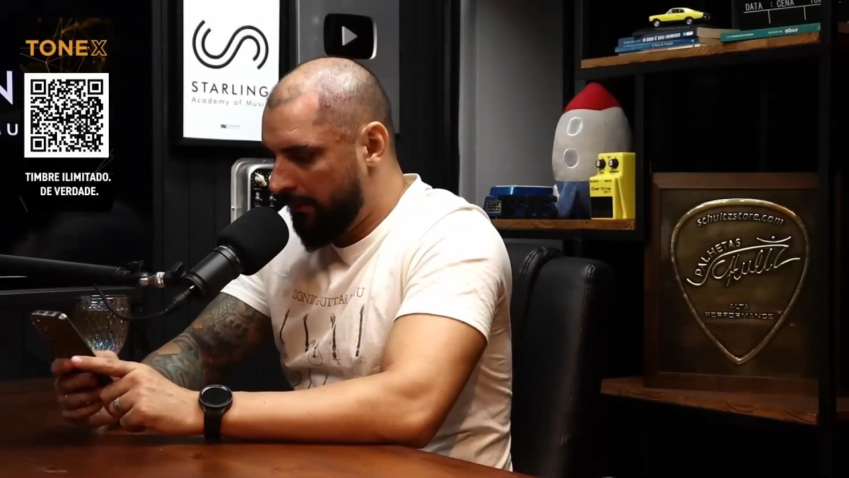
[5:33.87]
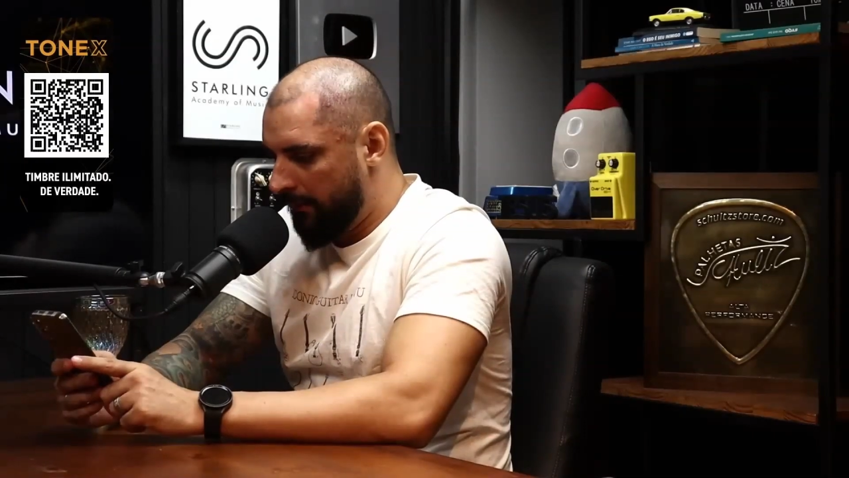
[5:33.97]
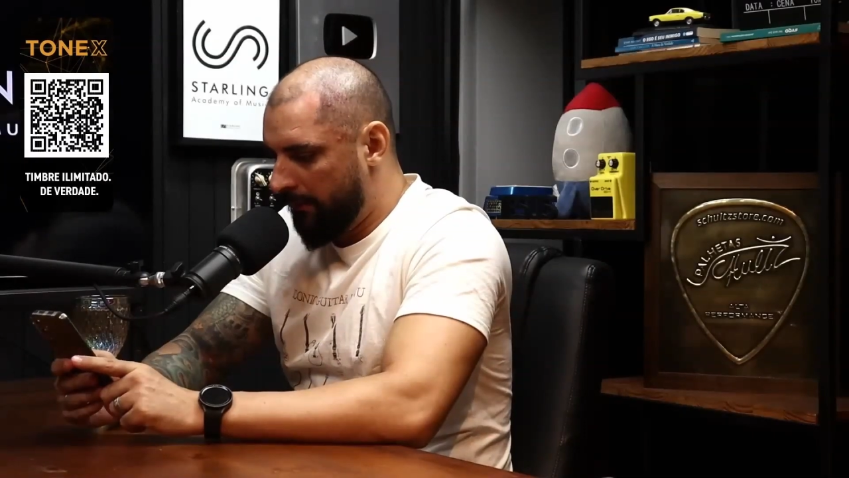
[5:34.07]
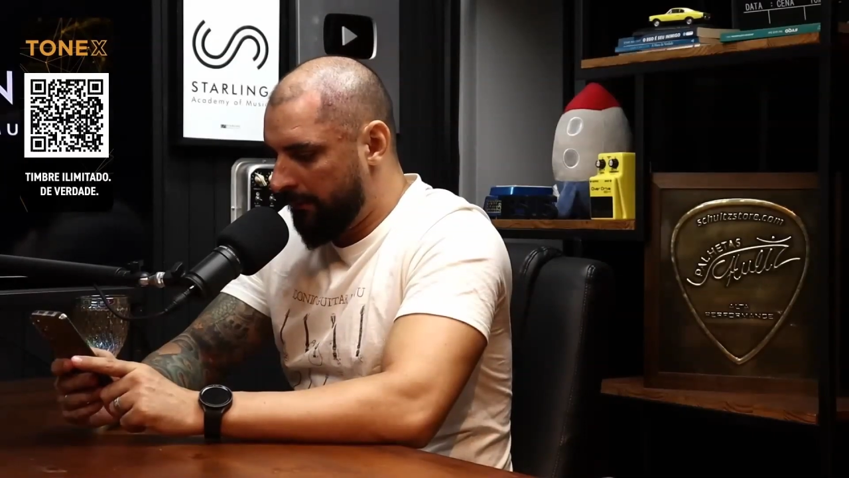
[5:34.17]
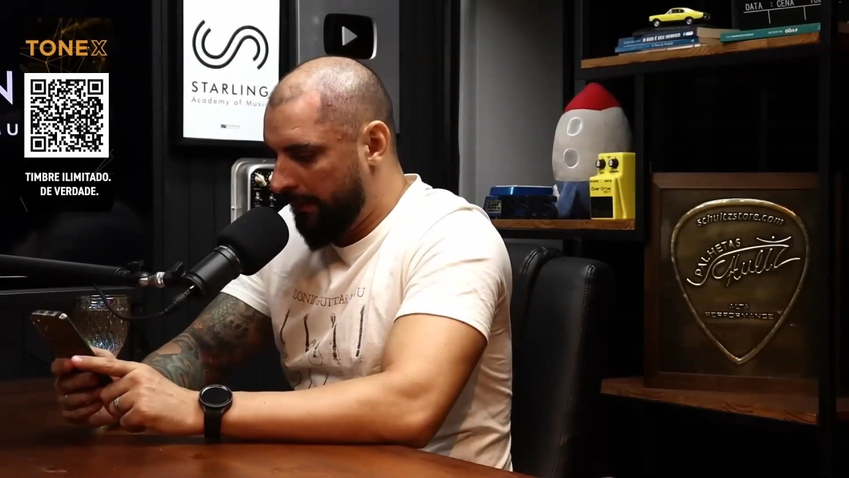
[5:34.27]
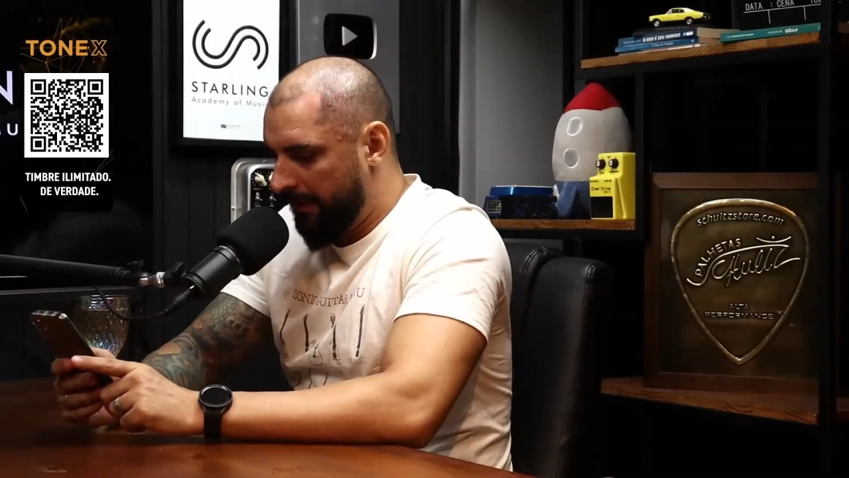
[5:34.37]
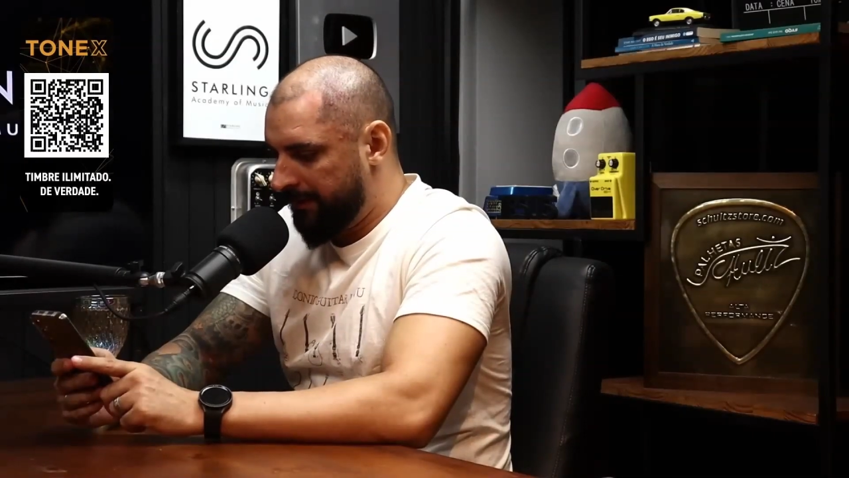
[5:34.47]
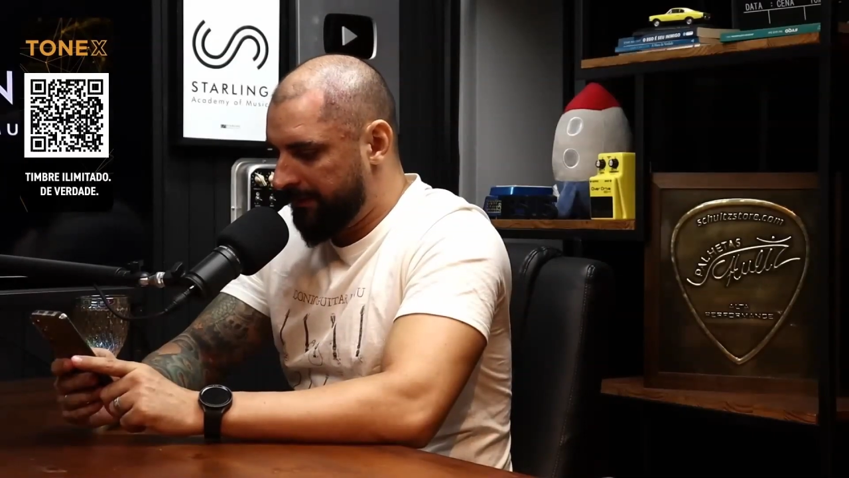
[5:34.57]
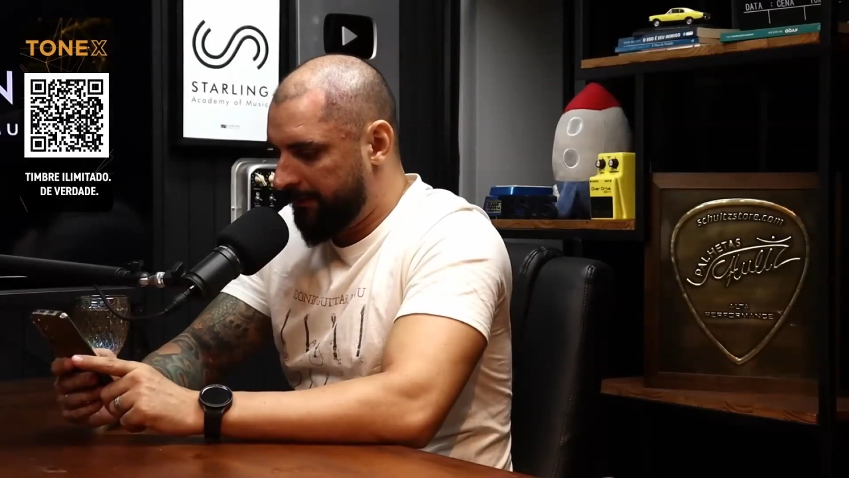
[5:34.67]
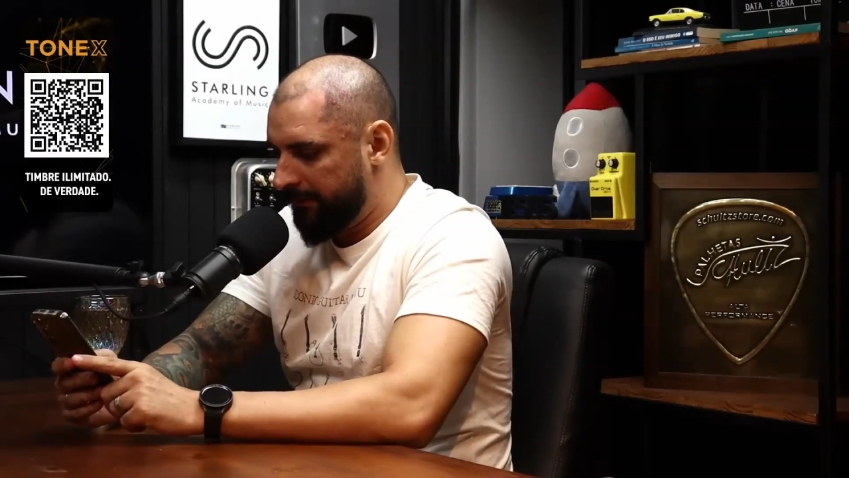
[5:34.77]
there are quite
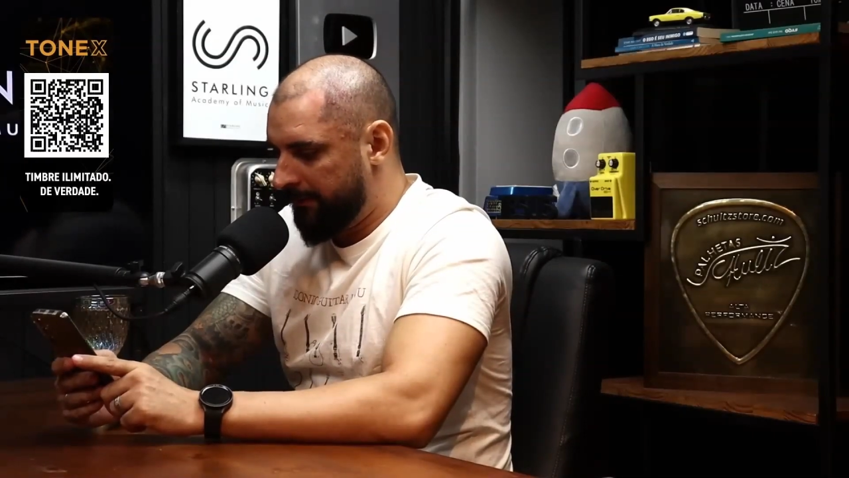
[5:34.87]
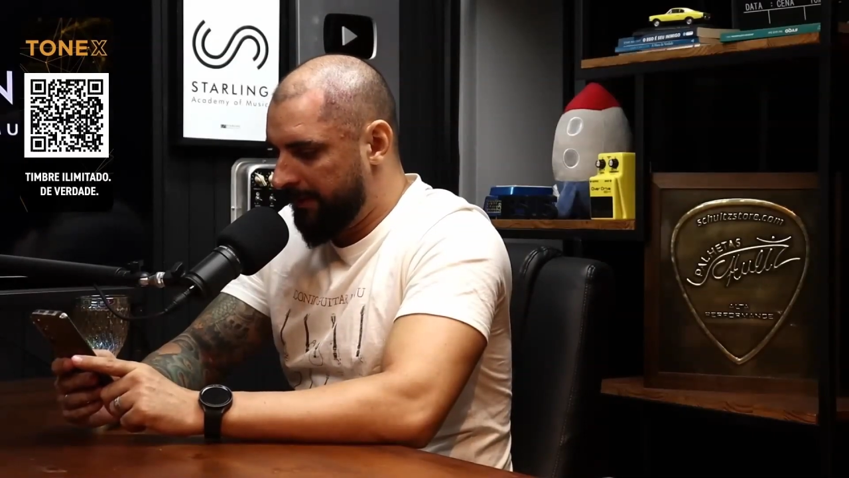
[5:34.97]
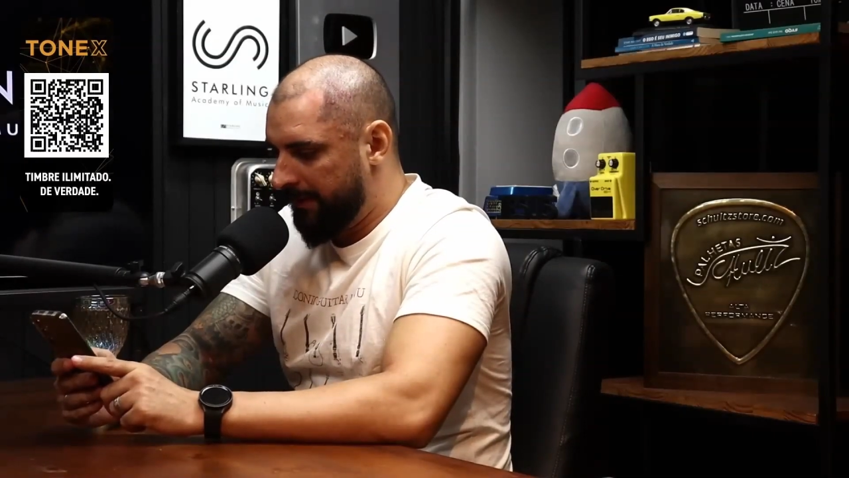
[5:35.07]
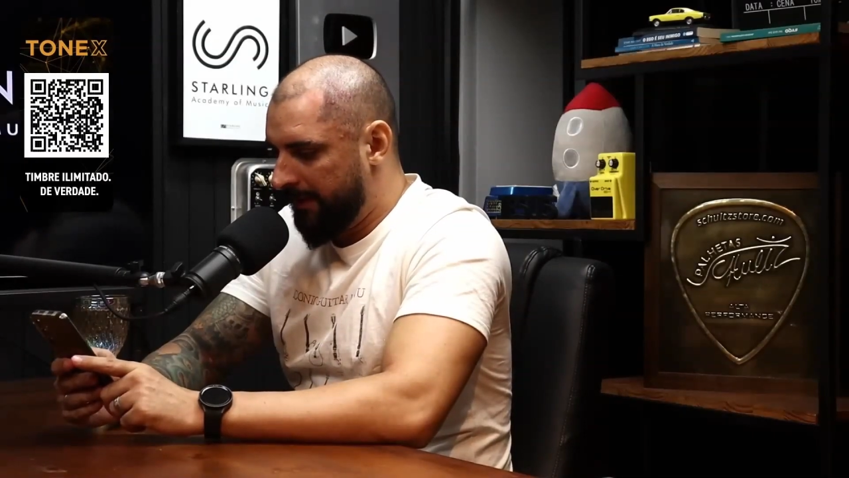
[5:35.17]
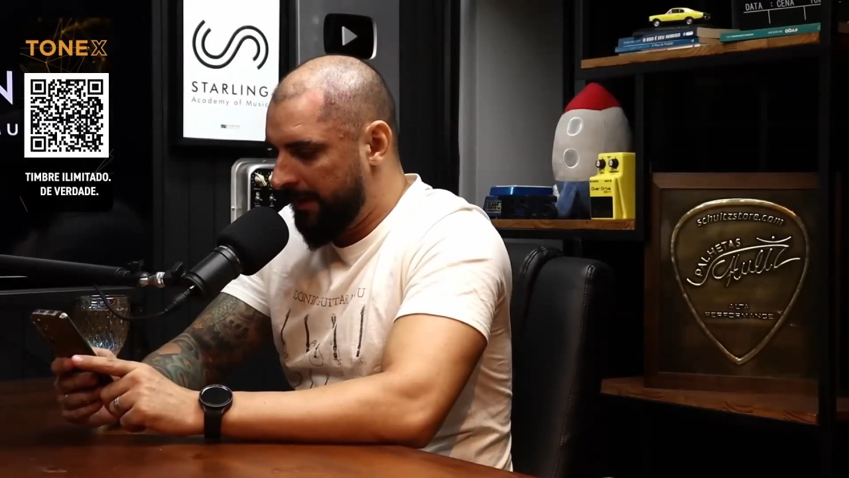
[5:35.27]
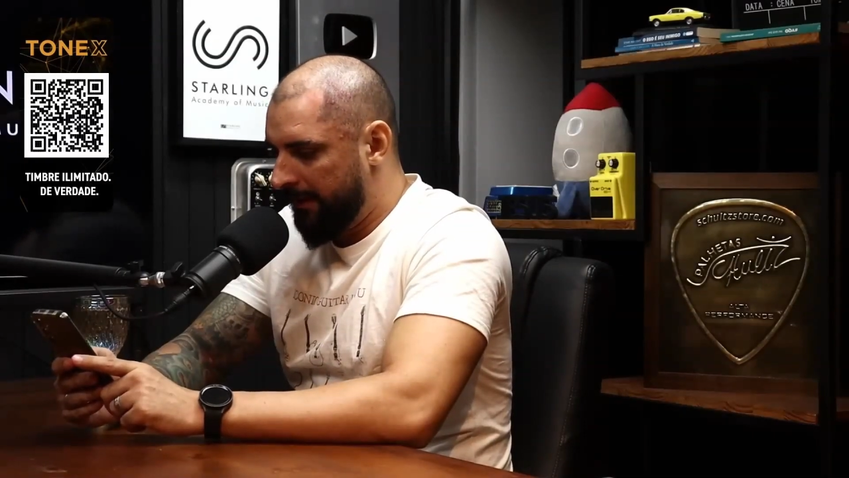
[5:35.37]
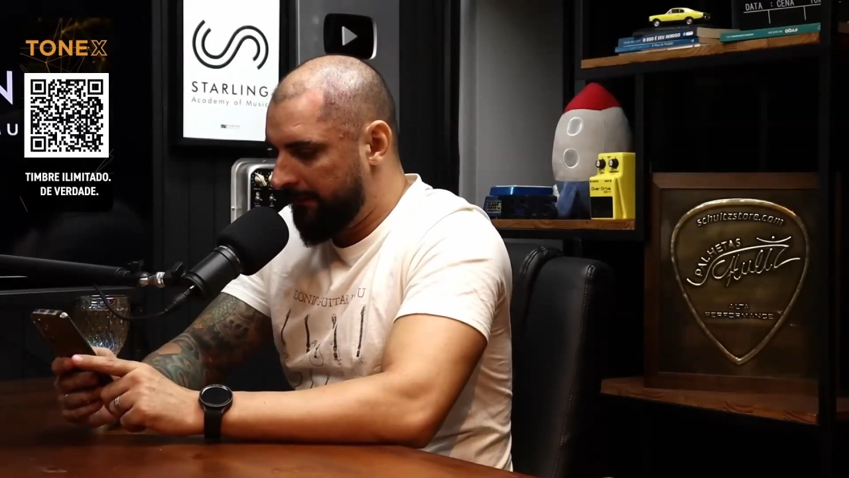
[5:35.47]
a few overdrives.